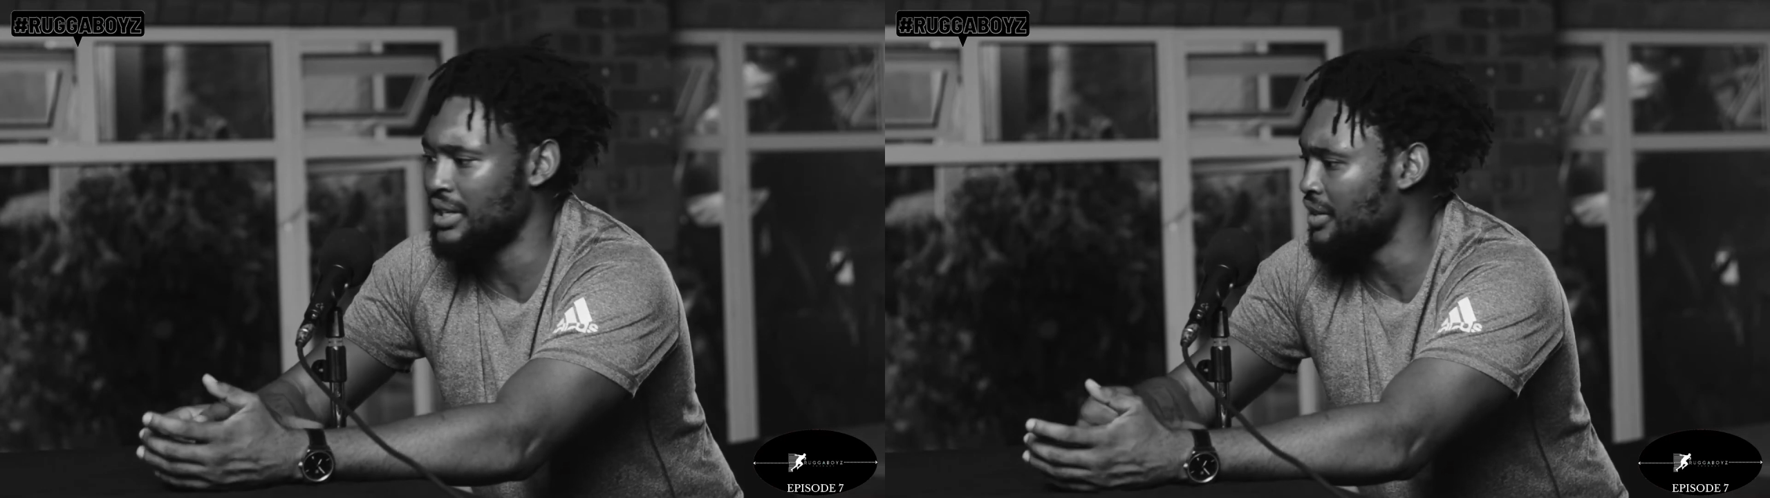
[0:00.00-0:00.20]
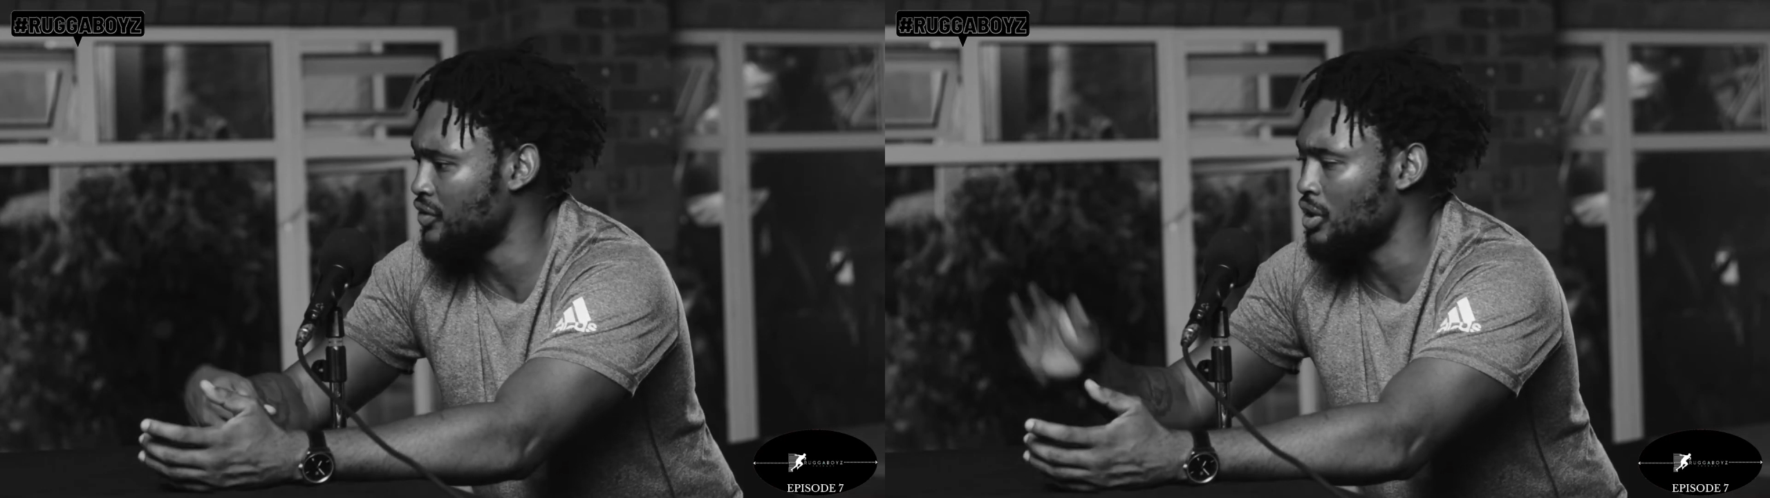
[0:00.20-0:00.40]
I
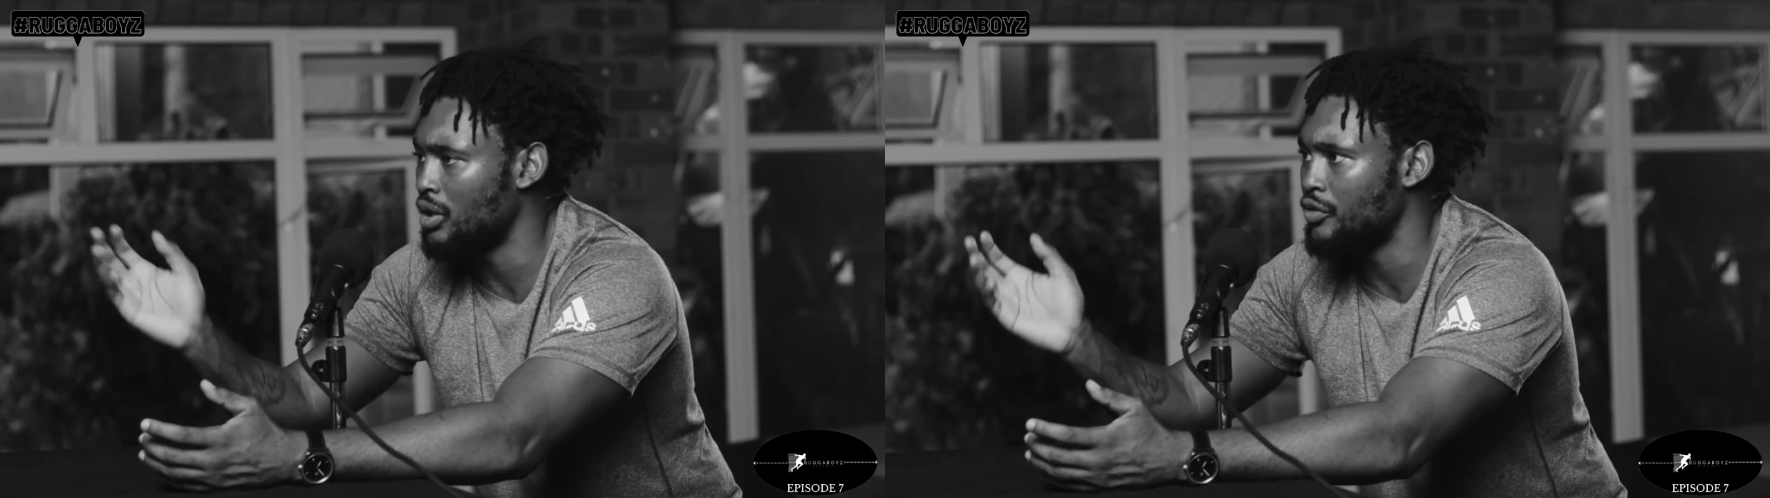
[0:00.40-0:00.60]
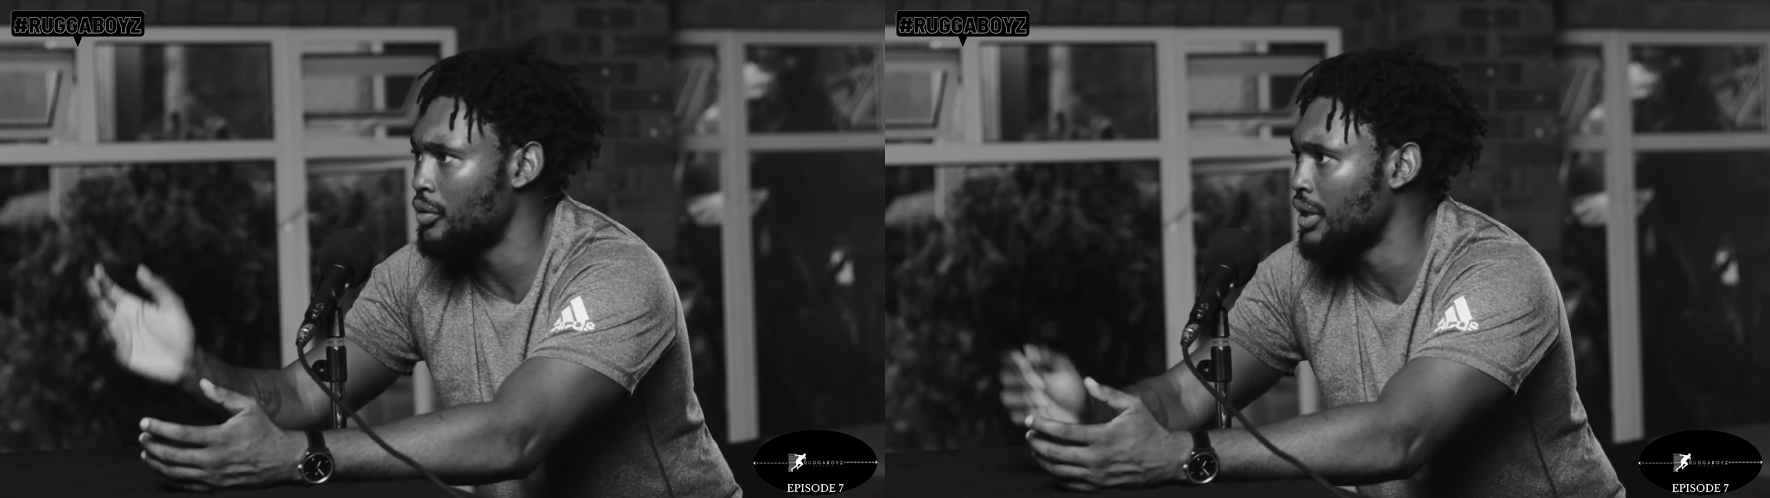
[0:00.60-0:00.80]
left it
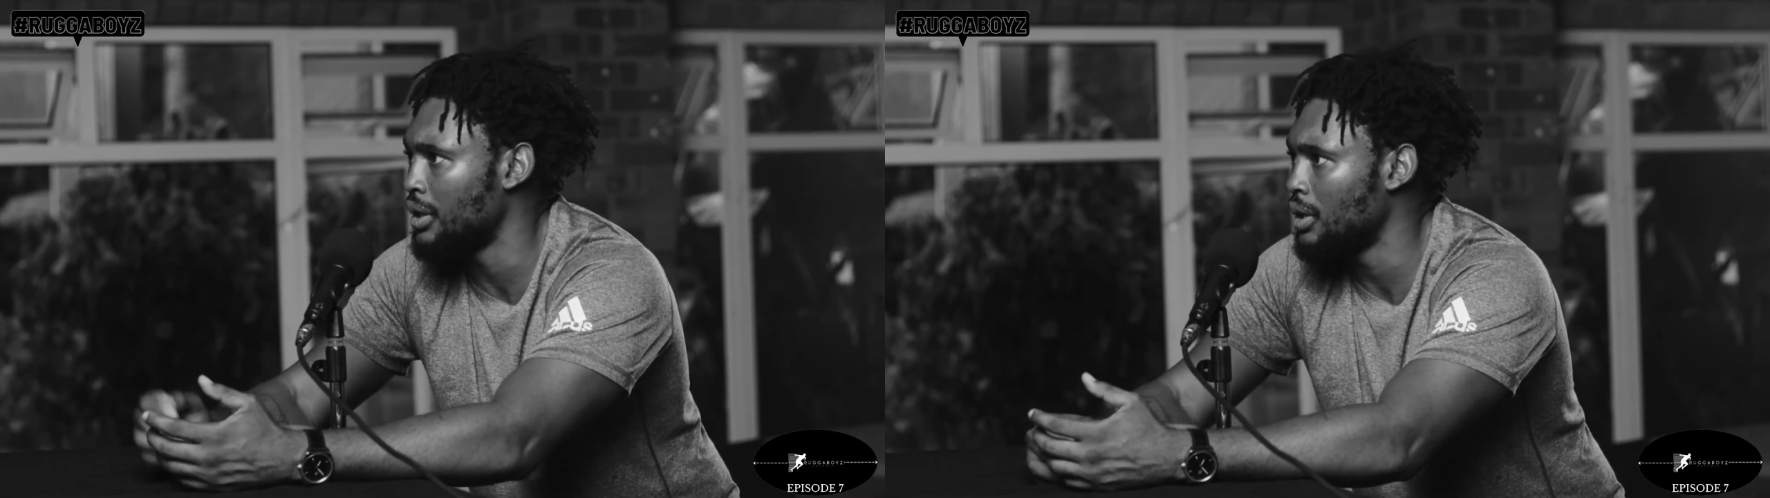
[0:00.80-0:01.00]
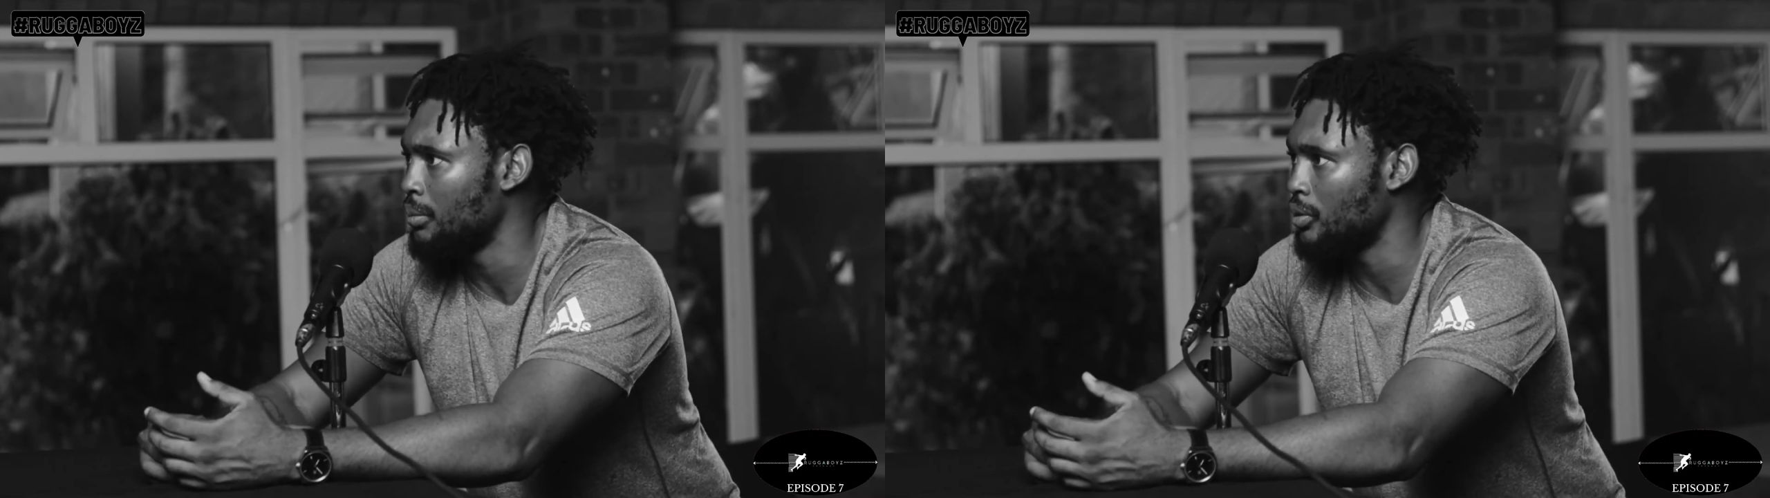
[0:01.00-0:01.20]
halfway
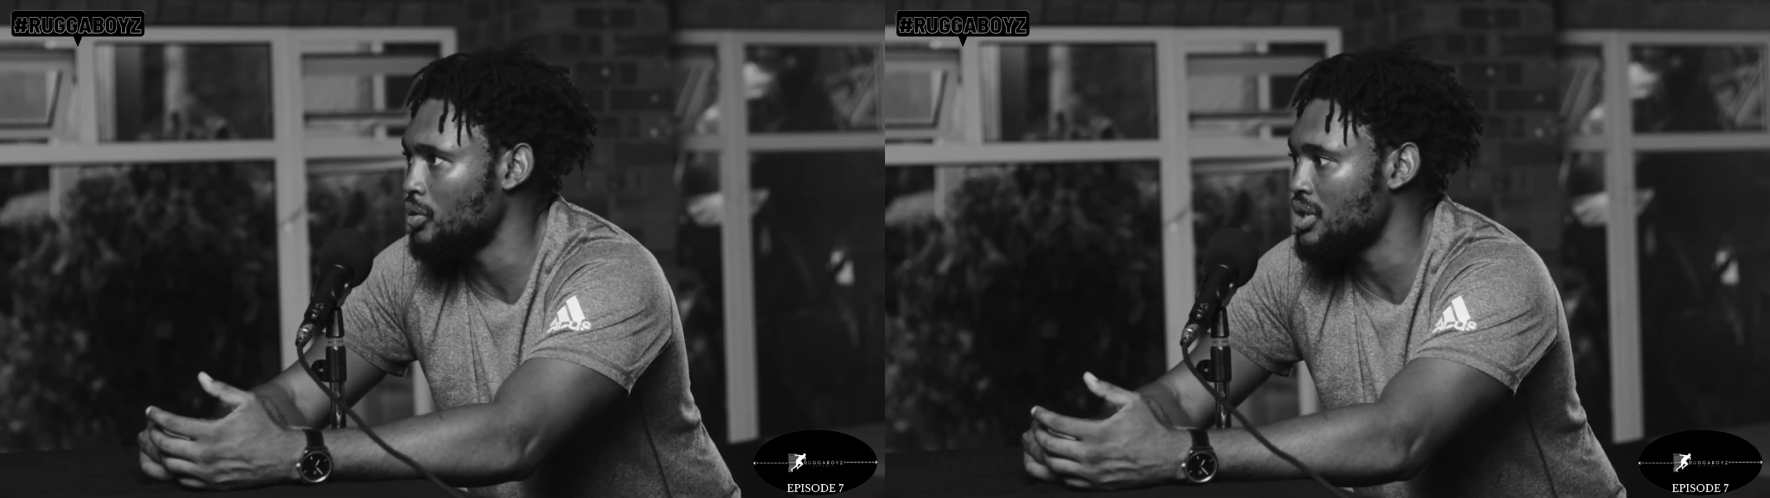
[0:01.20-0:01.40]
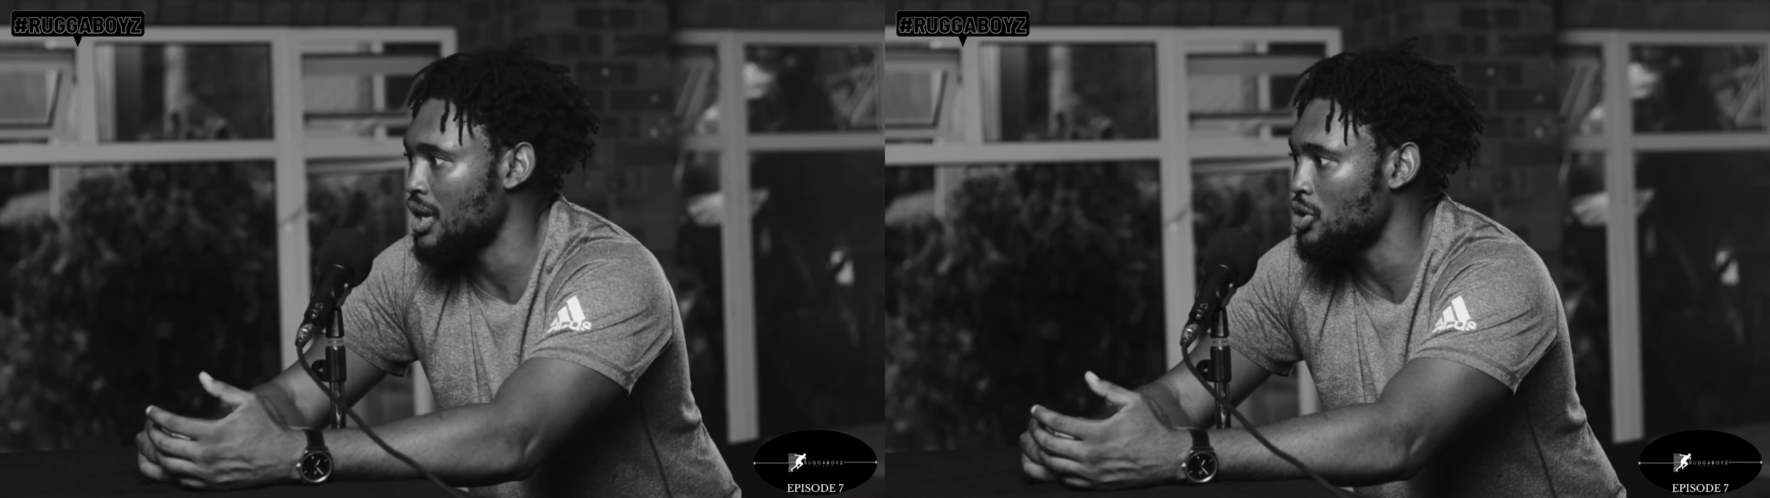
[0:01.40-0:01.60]

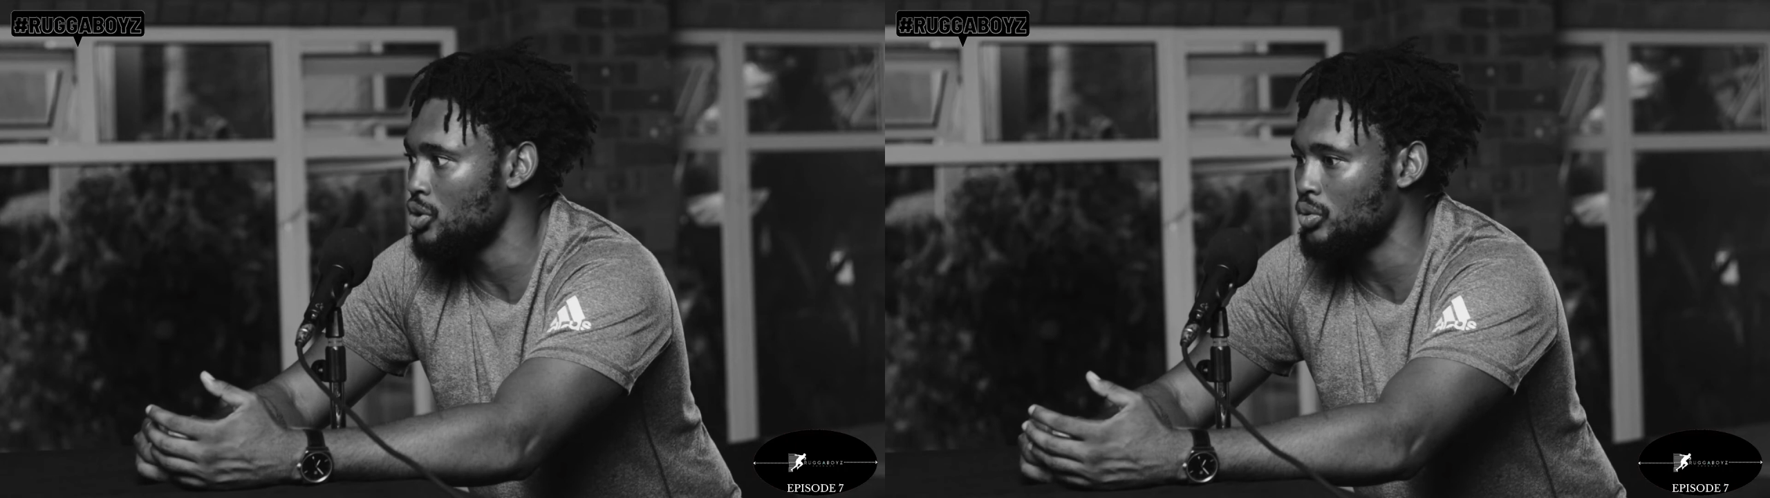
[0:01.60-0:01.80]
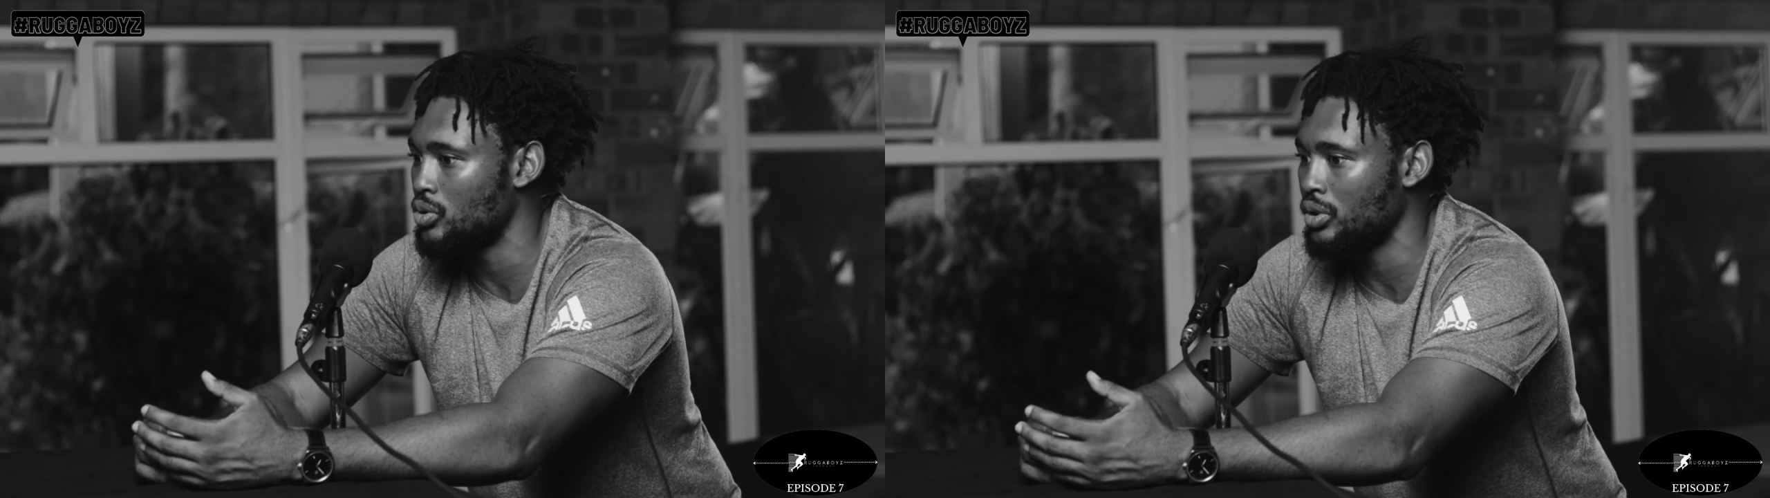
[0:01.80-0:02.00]
because I knew,